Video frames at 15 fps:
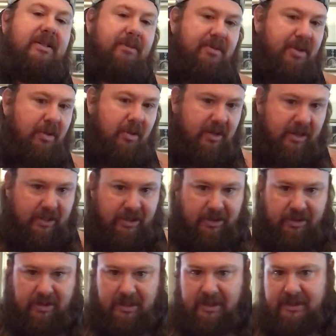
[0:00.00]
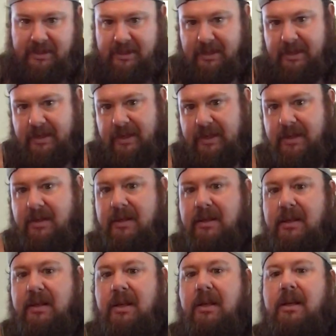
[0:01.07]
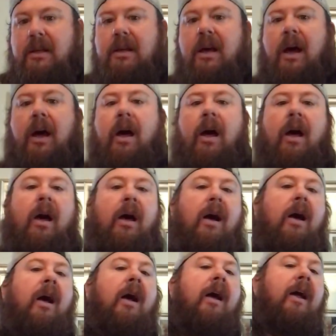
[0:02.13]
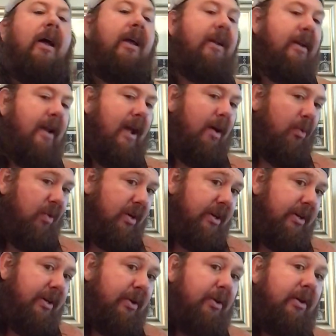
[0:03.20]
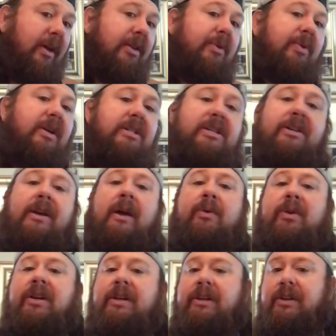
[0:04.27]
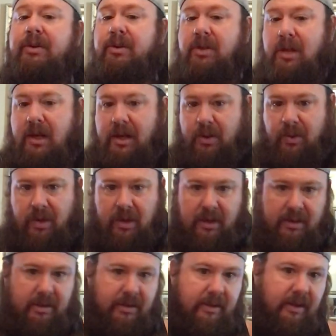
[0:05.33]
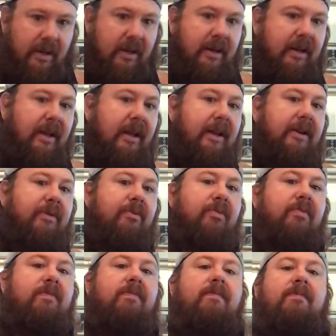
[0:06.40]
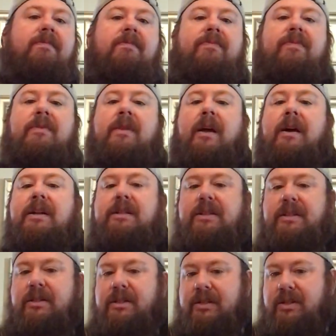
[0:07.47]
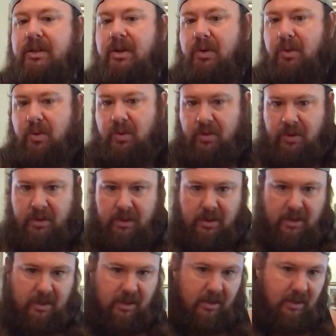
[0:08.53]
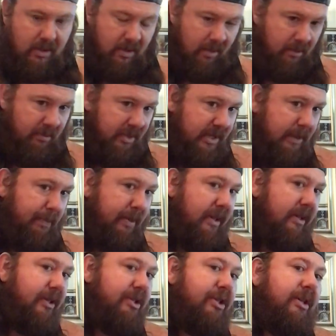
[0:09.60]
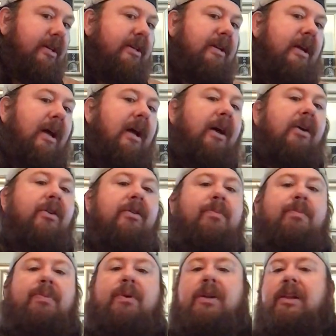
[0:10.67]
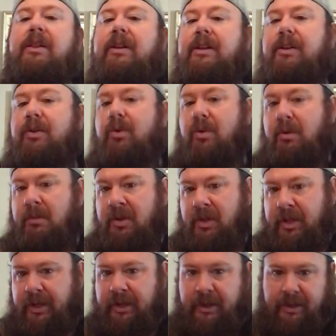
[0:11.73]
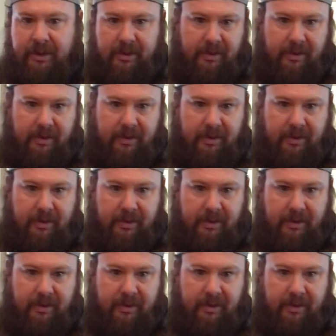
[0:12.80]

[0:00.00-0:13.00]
I'm talking to you guys. And now we're going to go the other way, so now we're going to go clockwise. And again, nice and slow. I'm dipping the chin down, breathing normally.